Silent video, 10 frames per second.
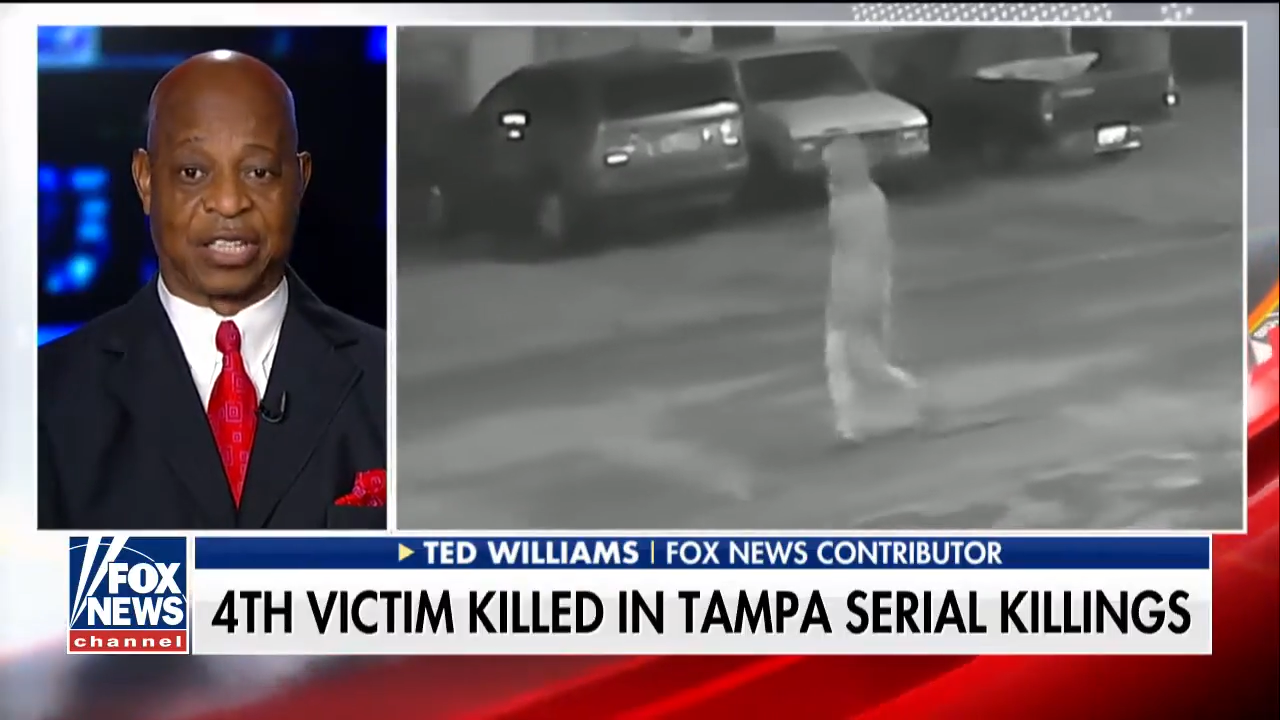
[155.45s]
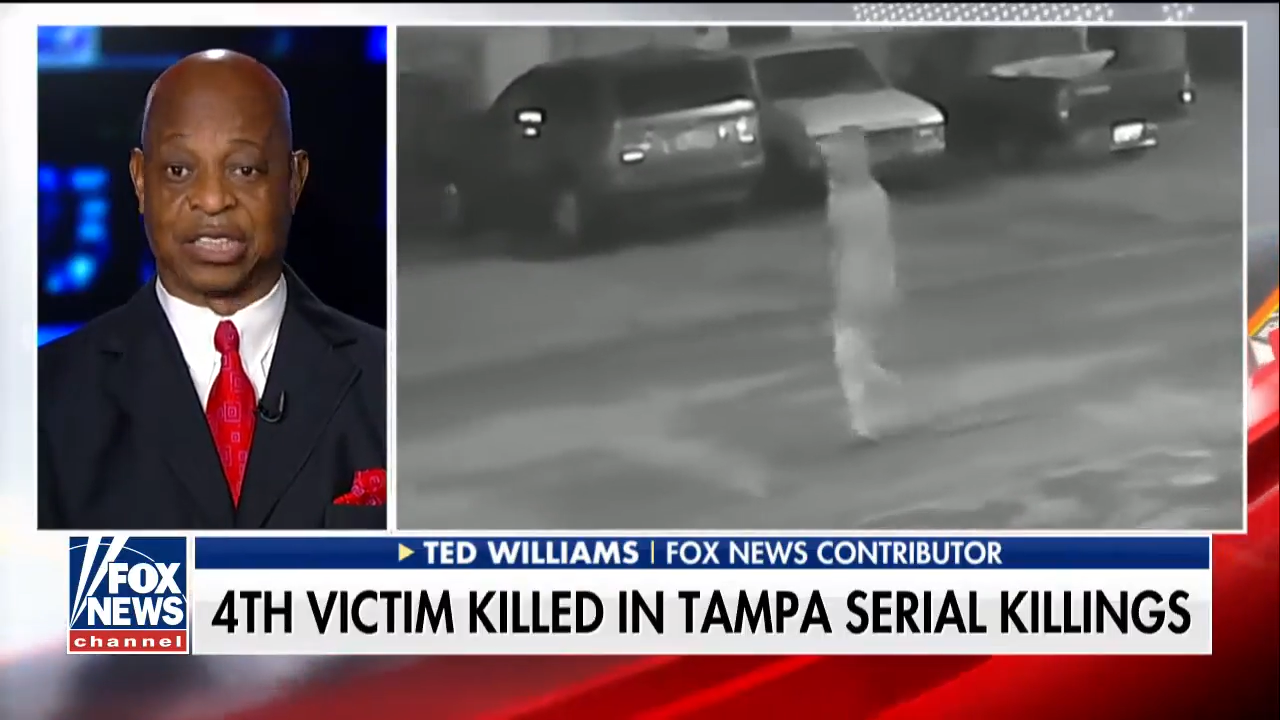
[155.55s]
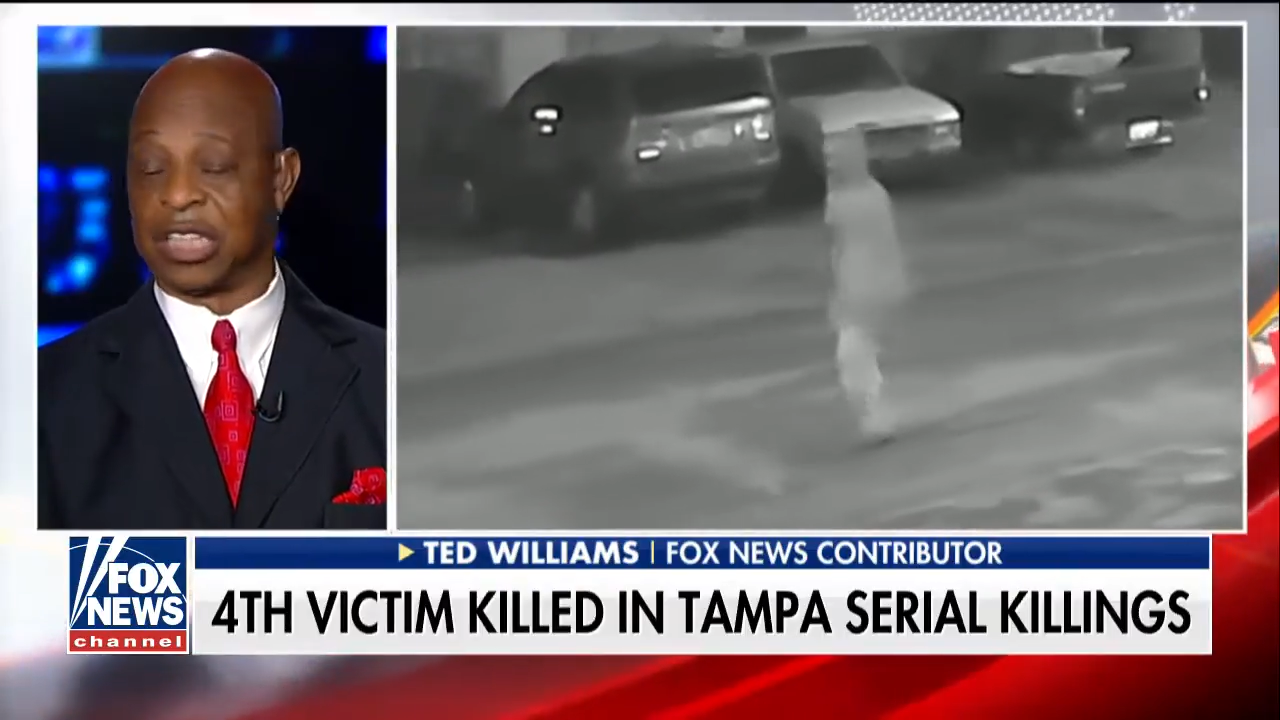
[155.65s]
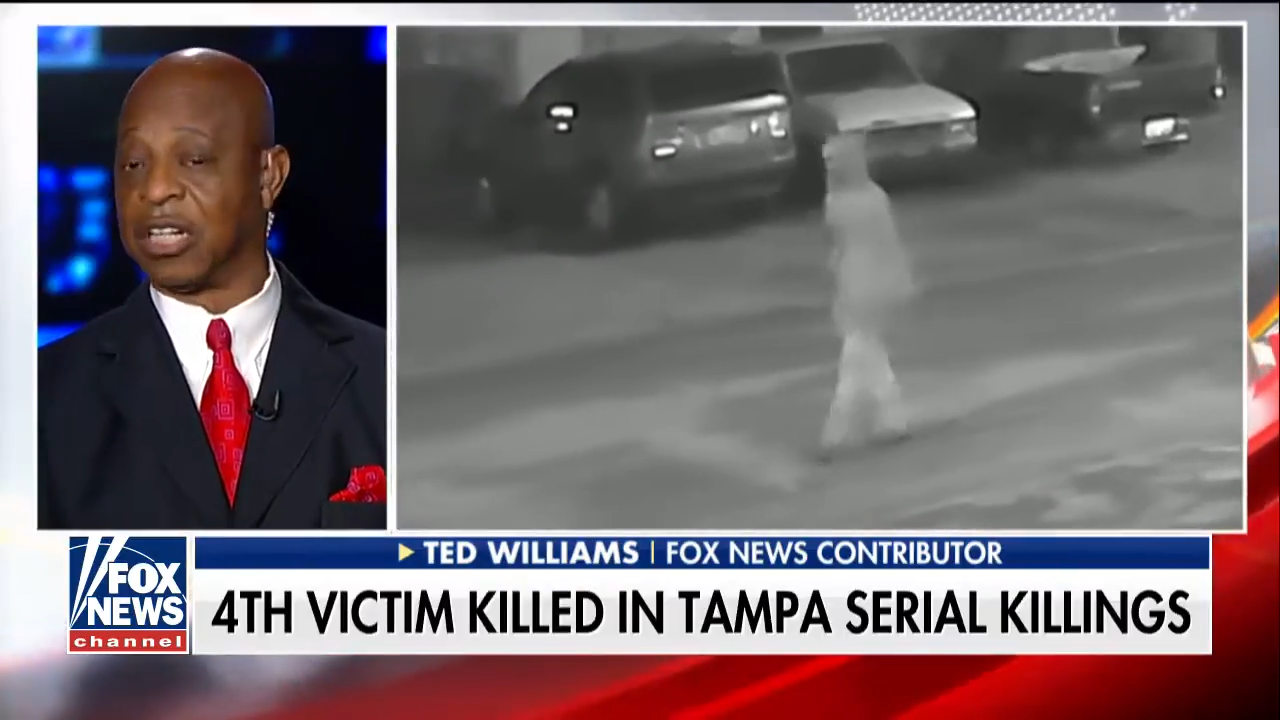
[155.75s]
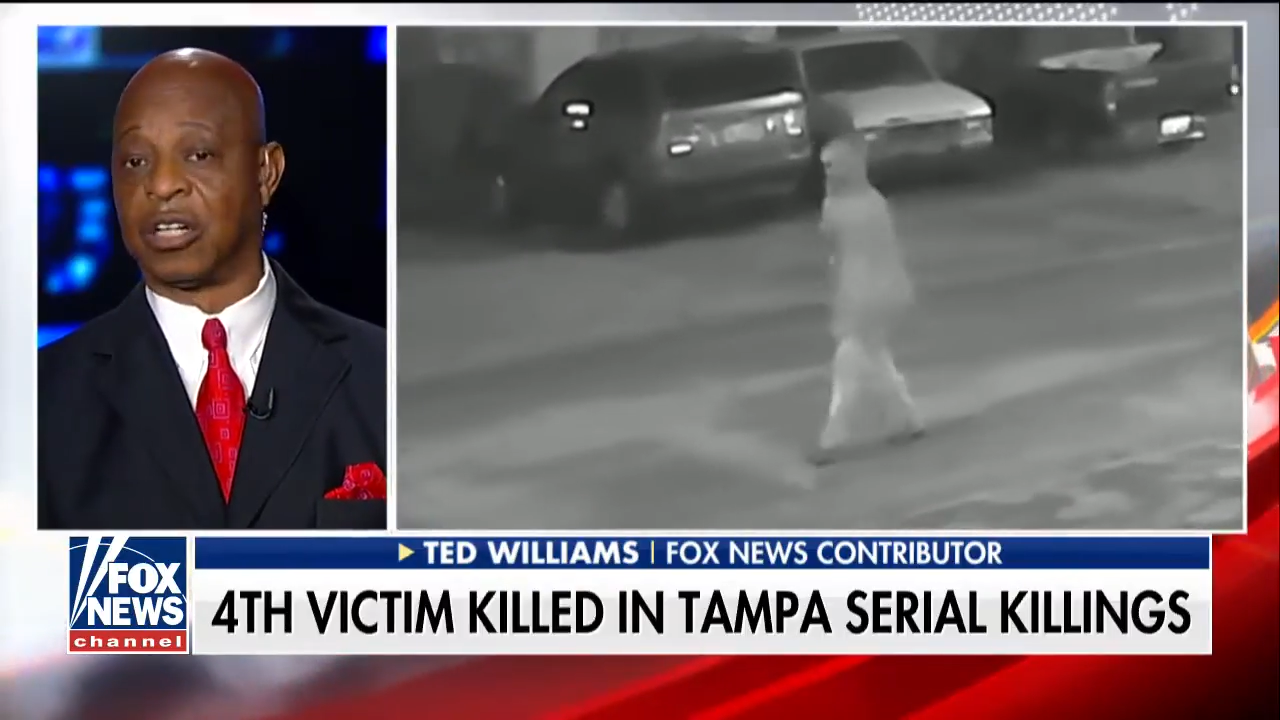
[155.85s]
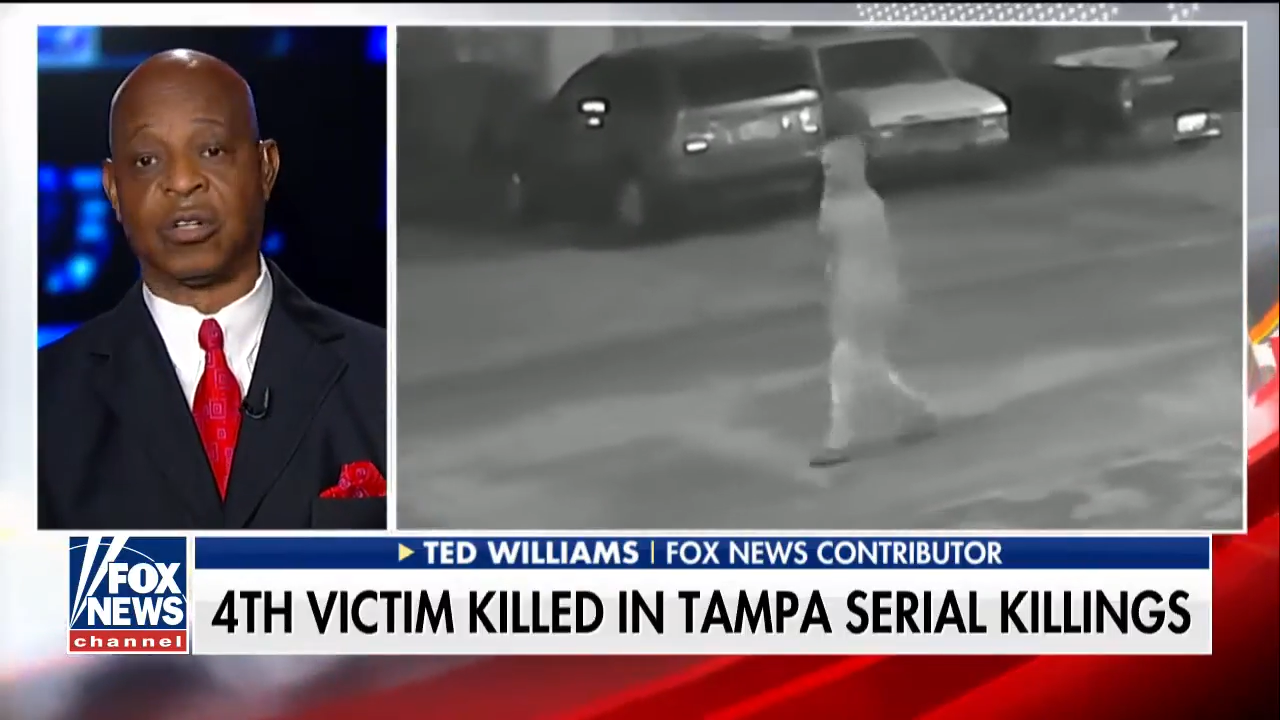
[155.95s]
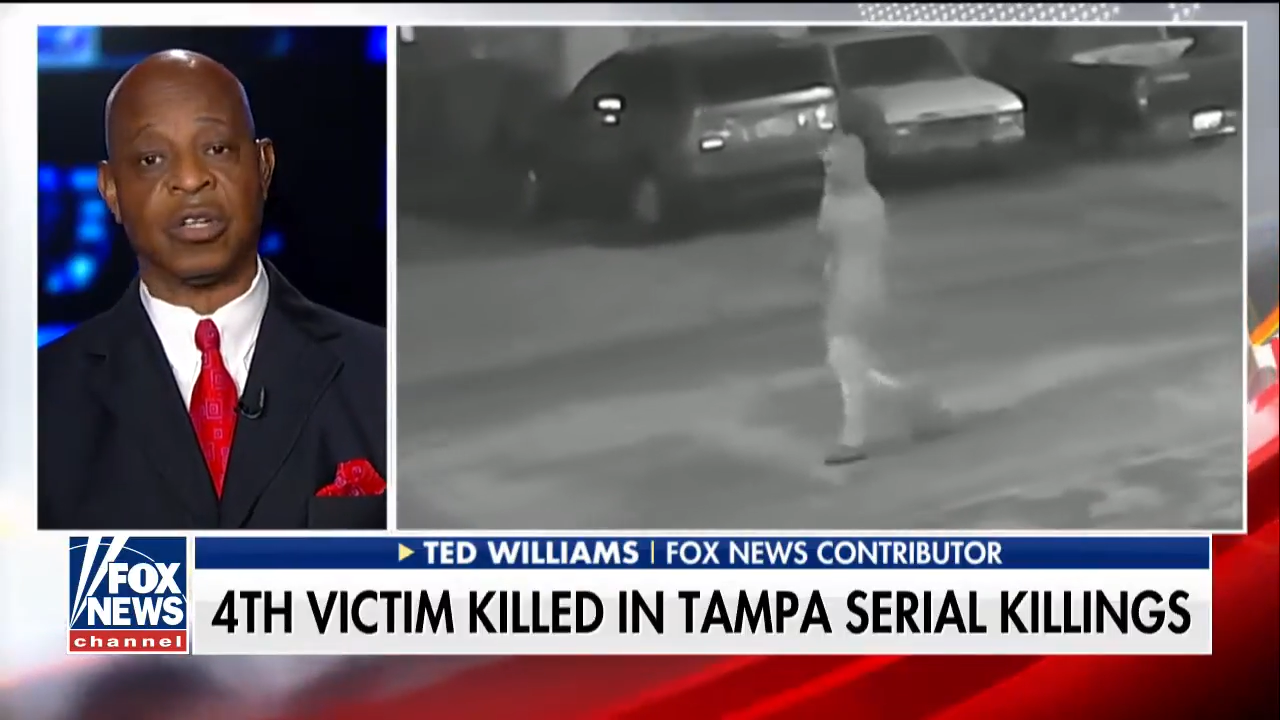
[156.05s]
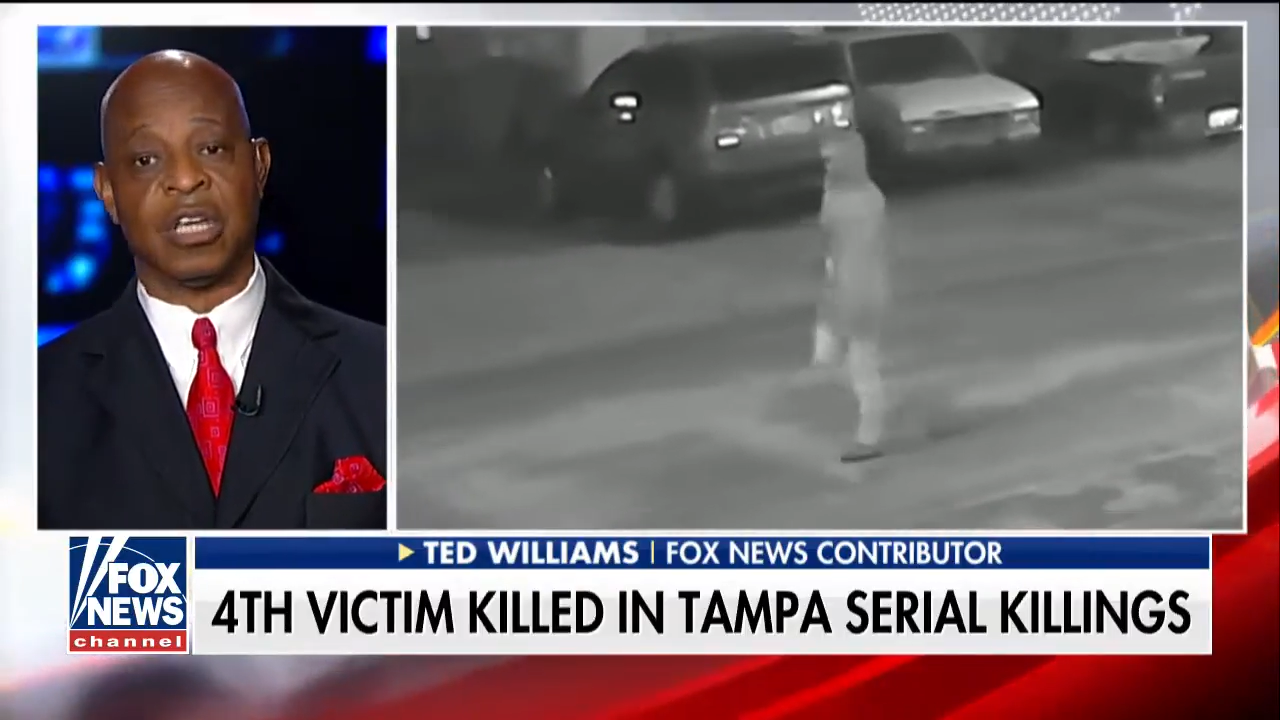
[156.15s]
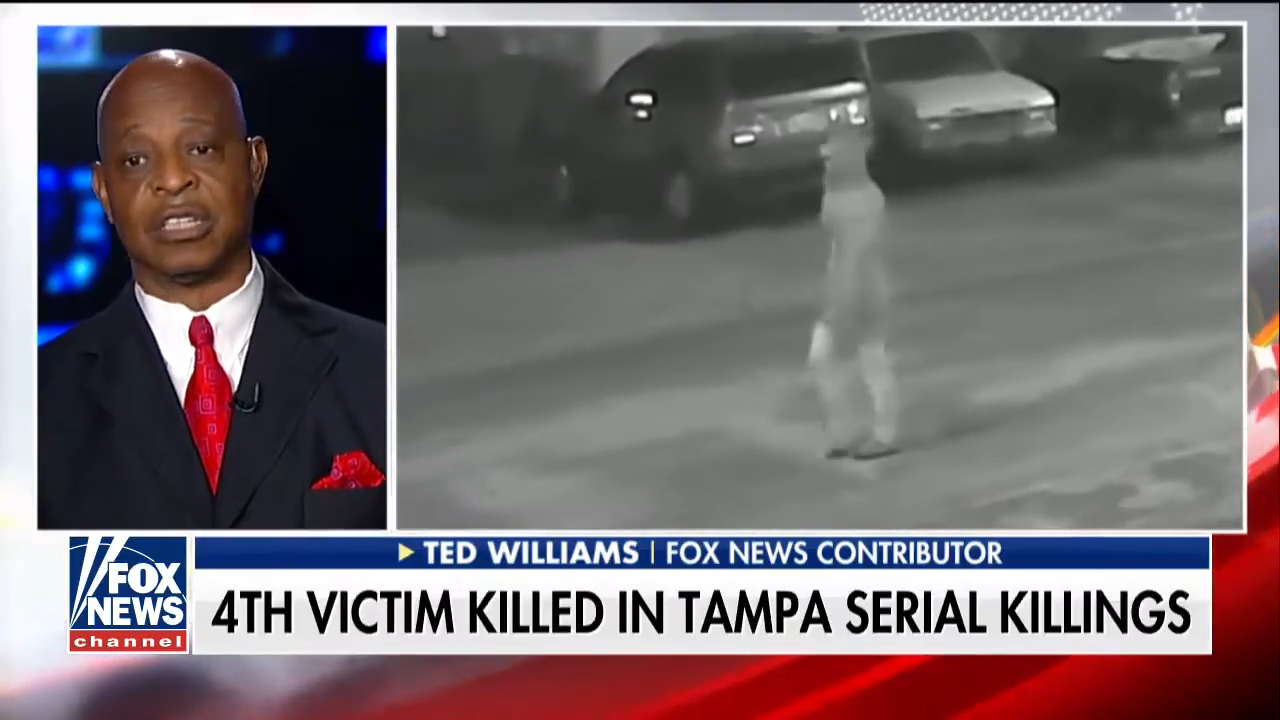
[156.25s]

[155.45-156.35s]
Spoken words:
of jail,